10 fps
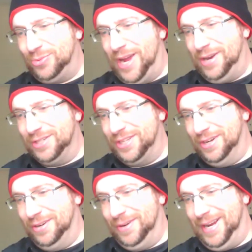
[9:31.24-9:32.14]
writers
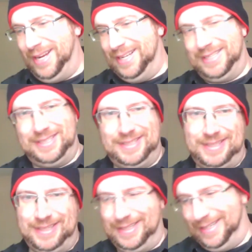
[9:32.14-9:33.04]
though right
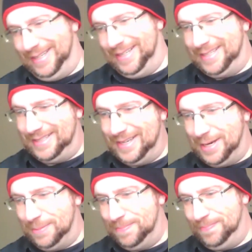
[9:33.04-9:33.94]
it's, it's yeah
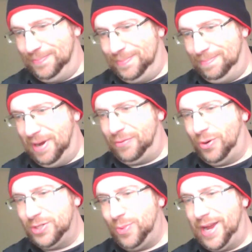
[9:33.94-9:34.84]
um, but of
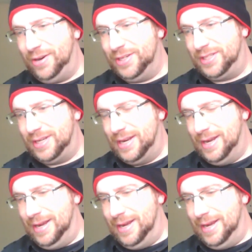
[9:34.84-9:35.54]
course writers